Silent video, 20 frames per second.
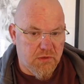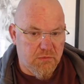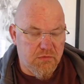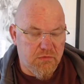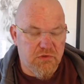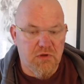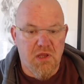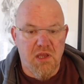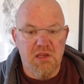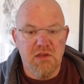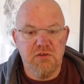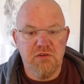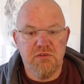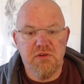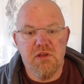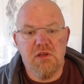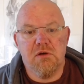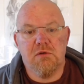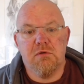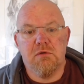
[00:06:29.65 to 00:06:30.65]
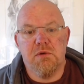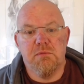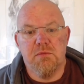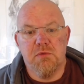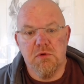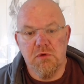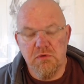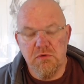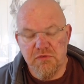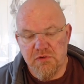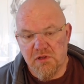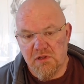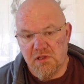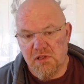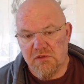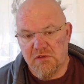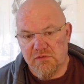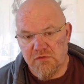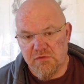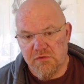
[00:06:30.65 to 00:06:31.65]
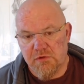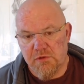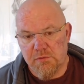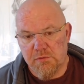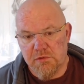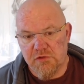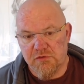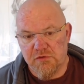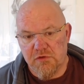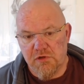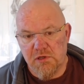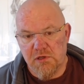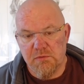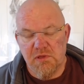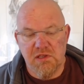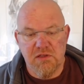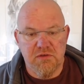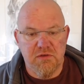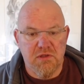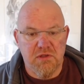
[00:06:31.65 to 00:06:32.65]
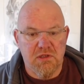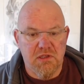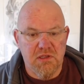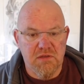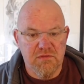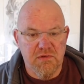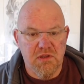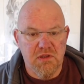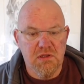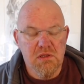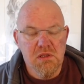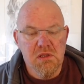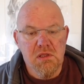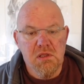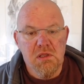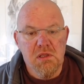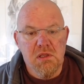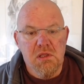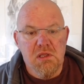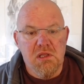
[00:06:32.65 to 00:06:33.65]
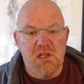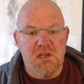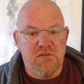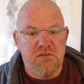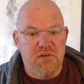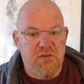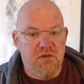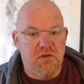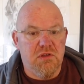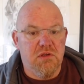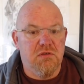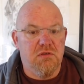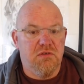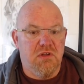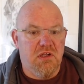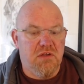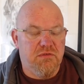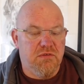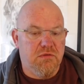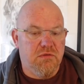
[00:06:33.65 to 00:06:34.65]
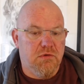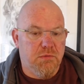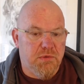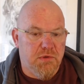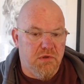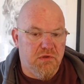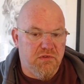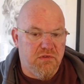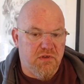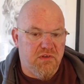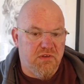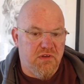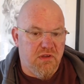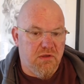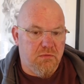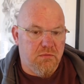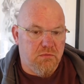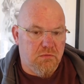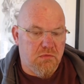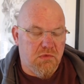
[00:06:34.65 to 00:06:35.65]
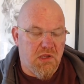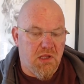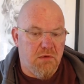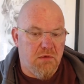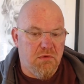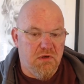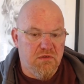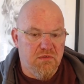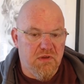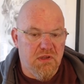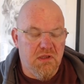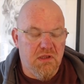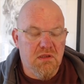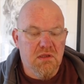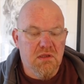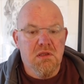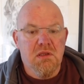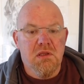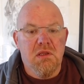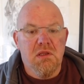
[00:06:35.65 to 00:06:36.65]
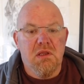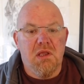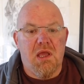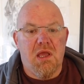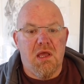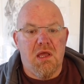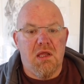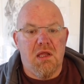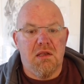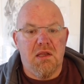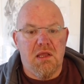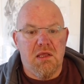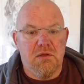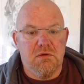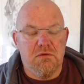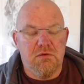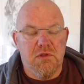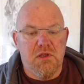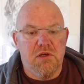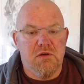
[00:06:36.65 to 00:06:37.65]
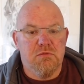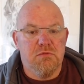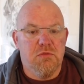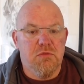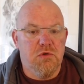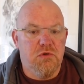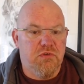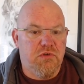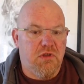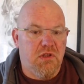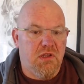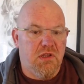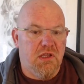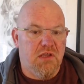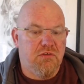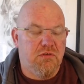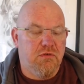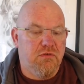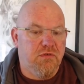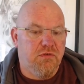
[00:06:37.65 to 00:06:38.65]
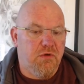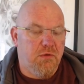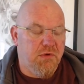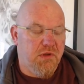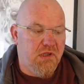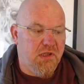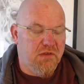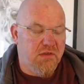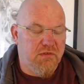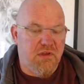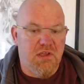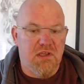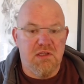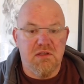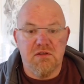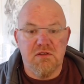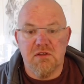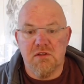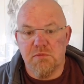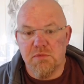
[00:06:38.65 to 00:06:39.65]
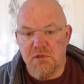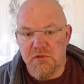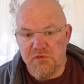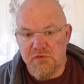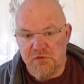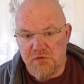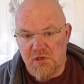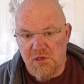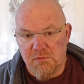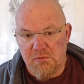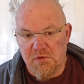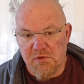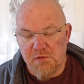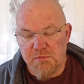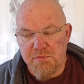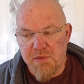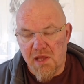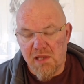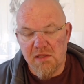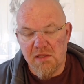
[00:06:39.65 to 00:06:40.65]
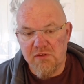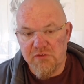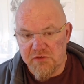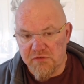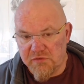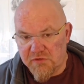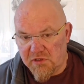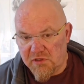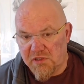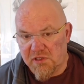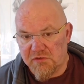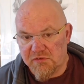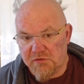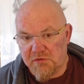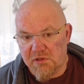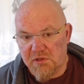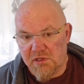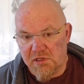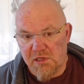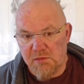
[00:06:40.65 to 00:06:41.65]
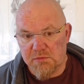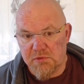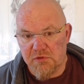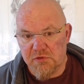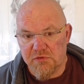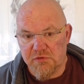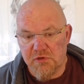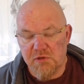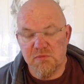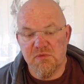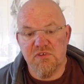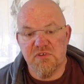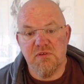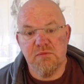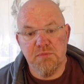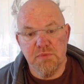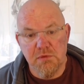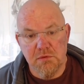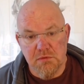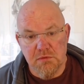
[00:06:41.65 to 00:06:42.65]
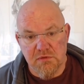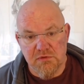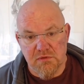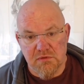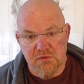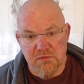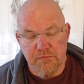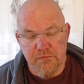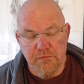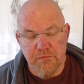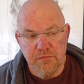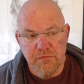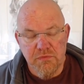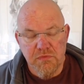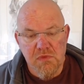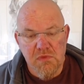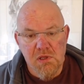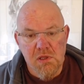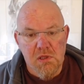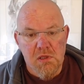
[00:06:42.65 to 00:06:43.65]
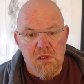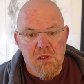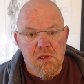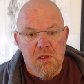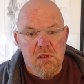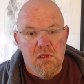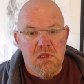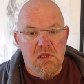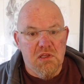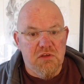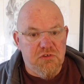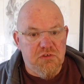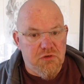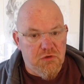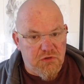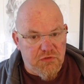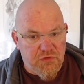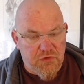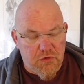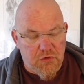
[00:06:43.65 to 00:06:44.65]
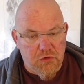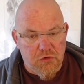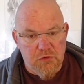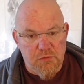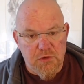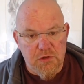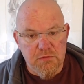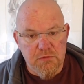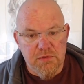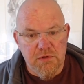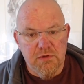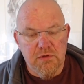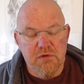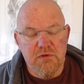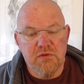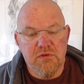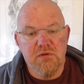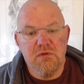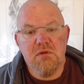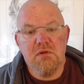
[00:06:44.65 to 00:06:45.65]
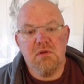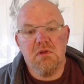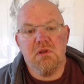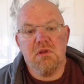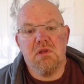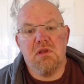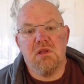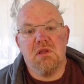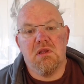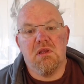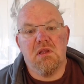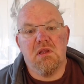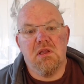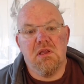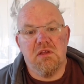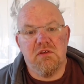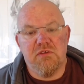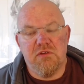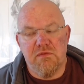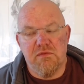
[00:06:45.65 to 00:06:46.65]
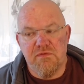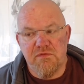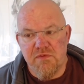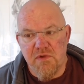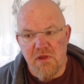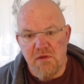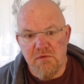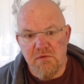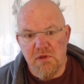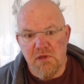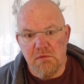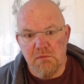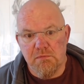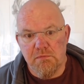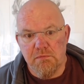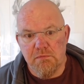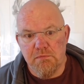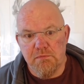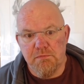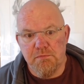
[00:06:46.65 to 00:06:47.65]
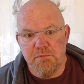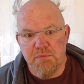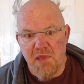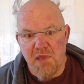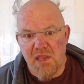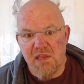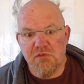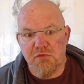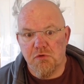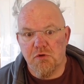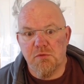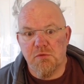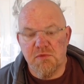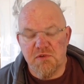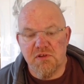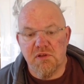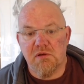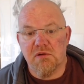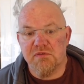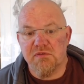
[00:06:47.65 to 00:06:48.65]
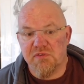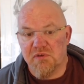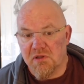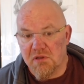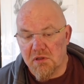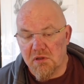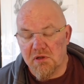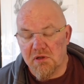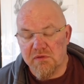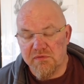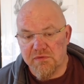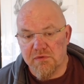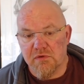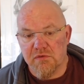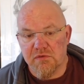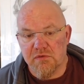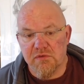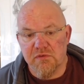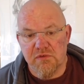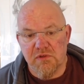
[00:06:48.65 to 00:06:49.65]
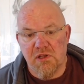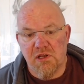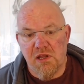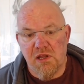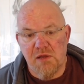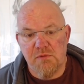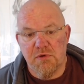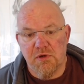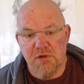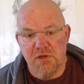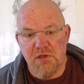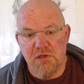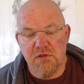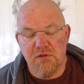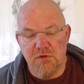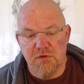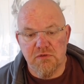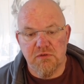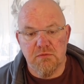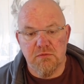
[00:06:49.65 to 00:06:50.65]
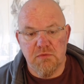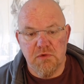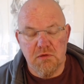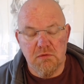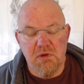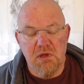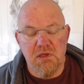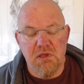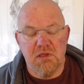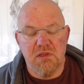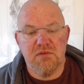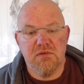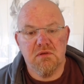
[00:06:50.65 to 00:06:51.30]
So HDL removes cholesterol from the bloodstream into the liver, and if it's not used, the liver will process it and get rid of it. And LDL moves cholesterol from the liver into the bloodstream. The balance of cholesterol in our bloodstream is important. It's used for hormone production. It's a very base raw material for a lot of functions that our body does and requires.